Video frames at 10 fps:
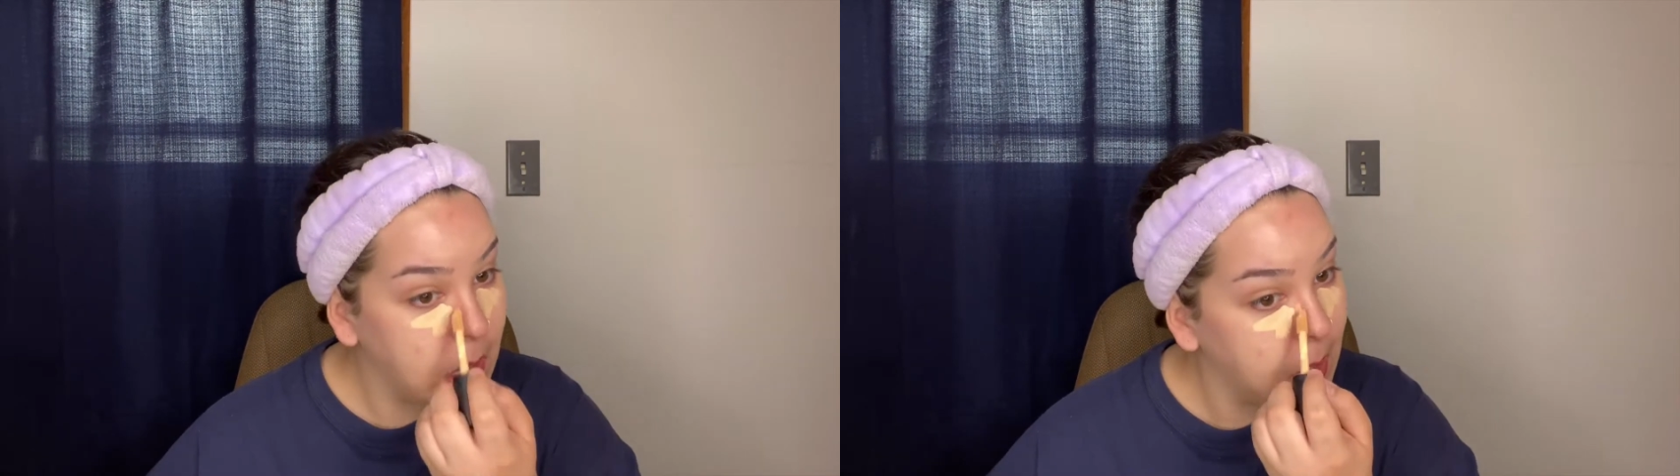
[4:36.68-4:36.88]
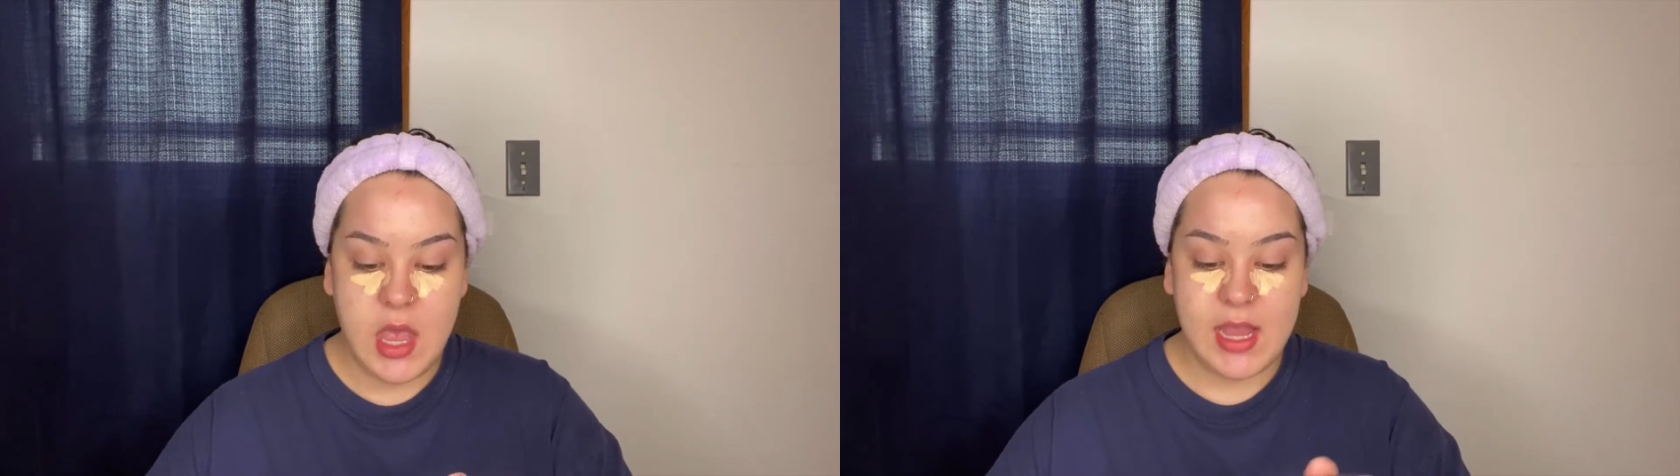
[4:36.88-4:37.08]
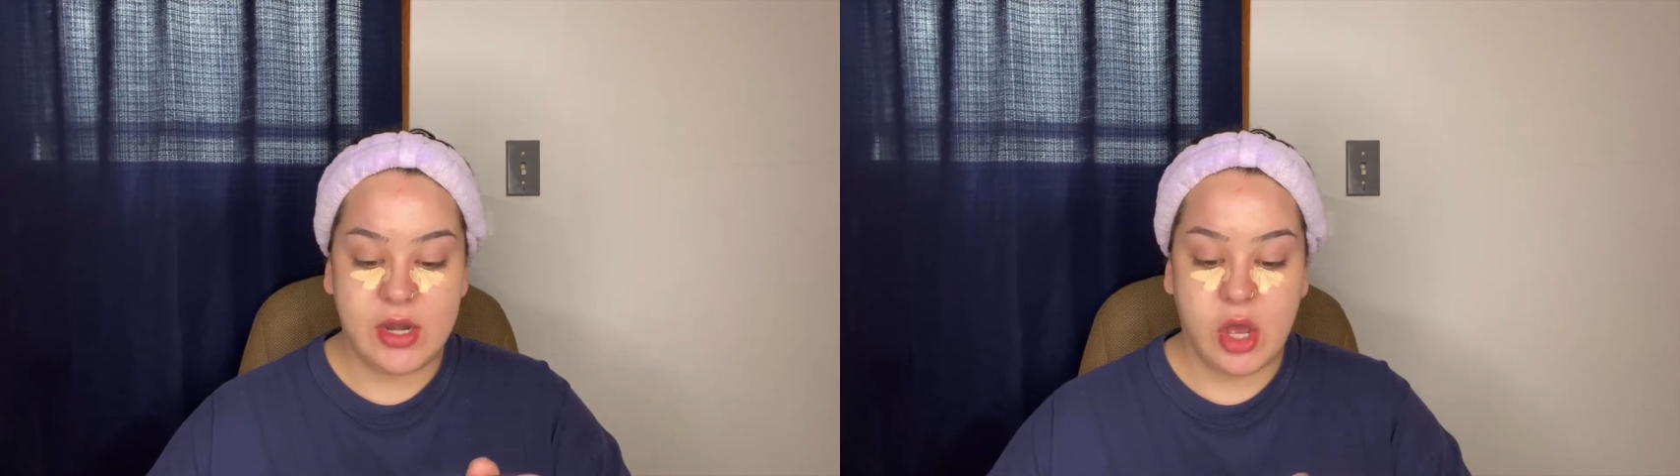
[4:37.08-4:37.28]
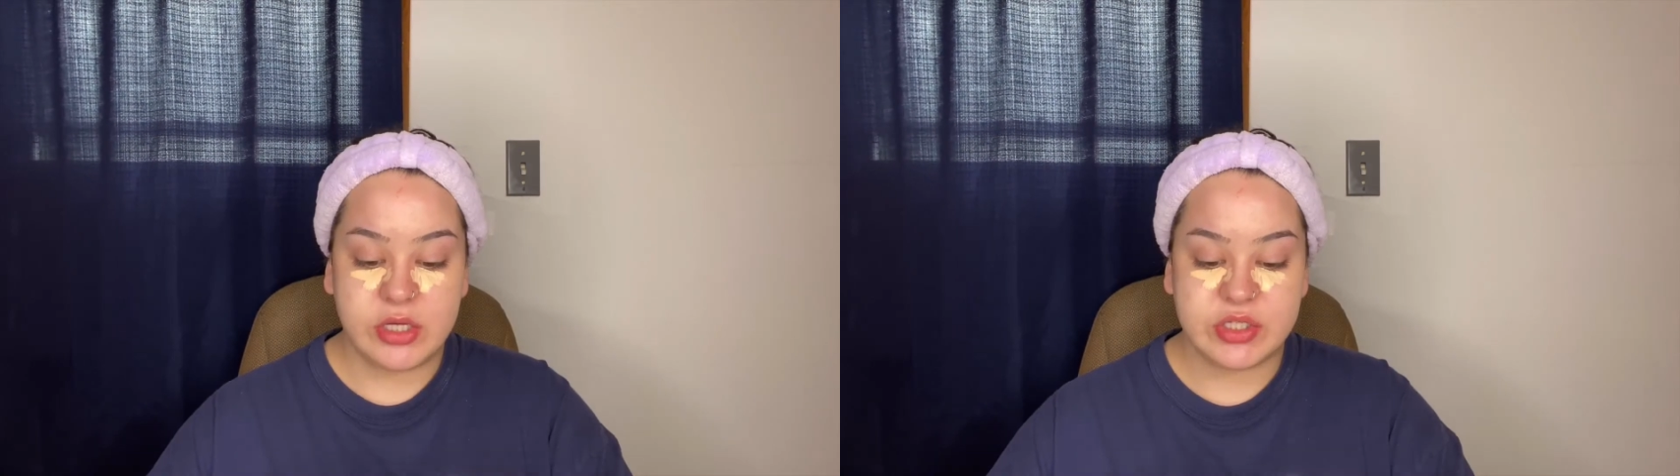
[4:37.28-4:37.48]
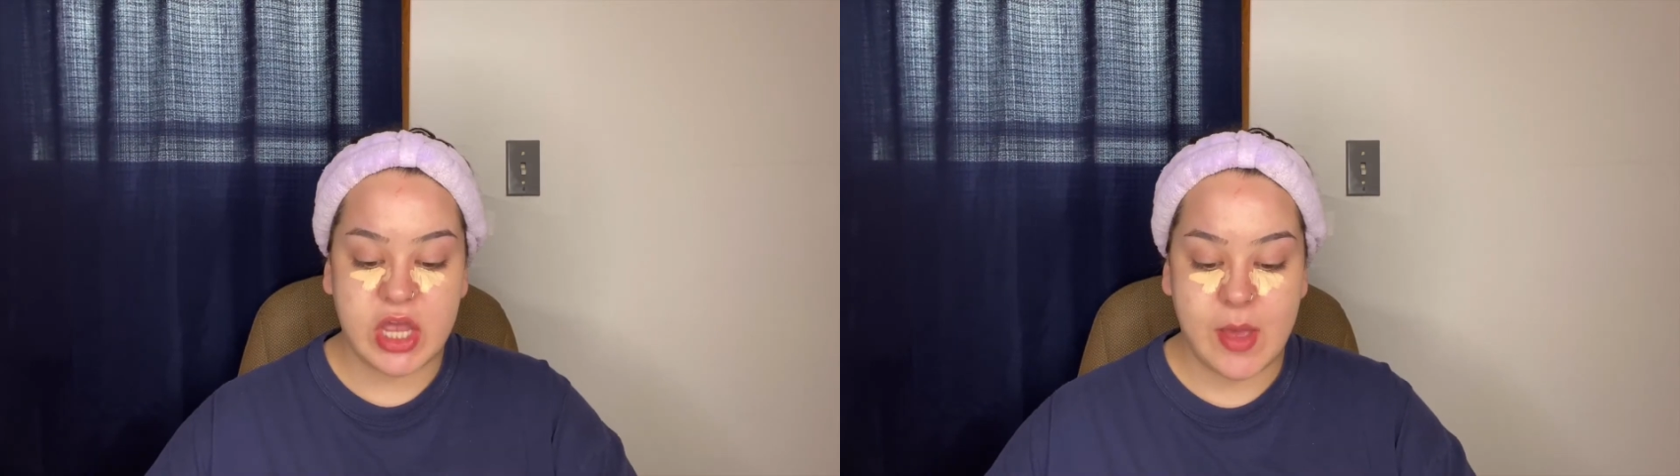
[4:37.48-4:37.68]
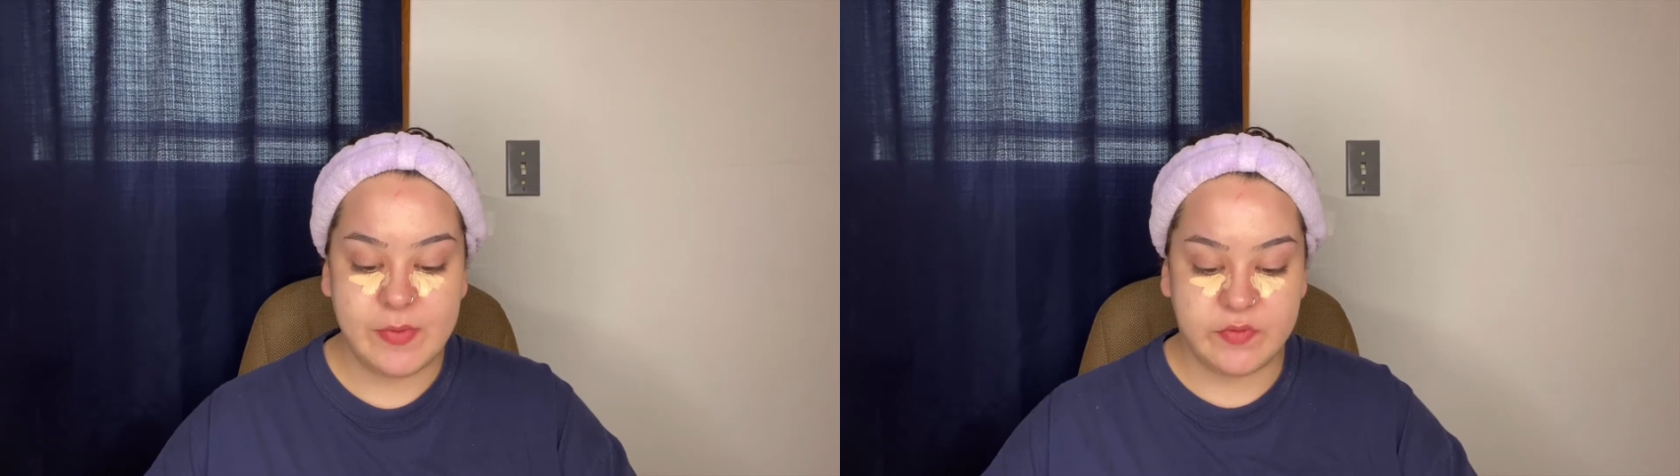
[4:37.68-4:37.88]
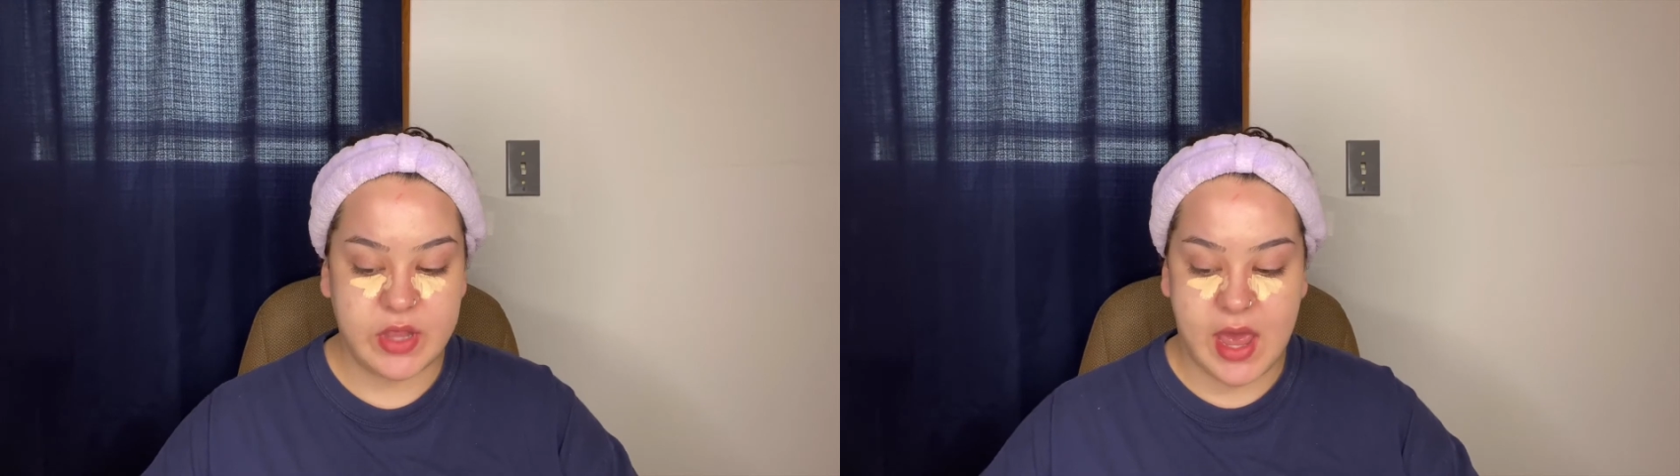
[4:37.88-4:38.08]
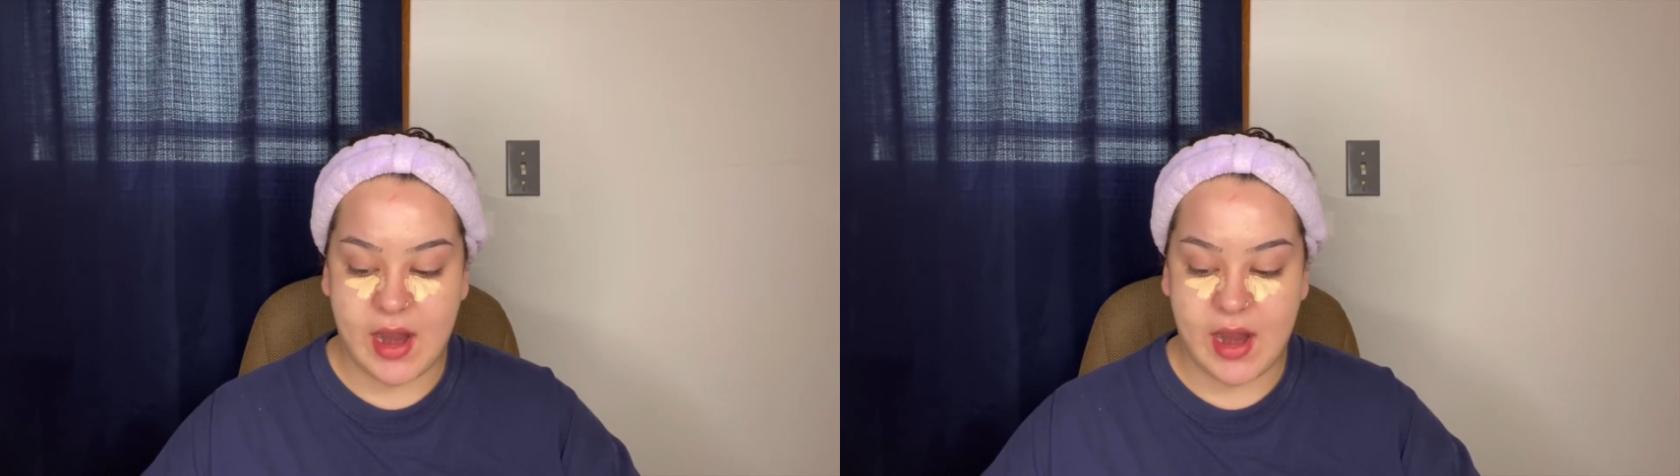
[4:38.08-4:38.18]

And on top of that,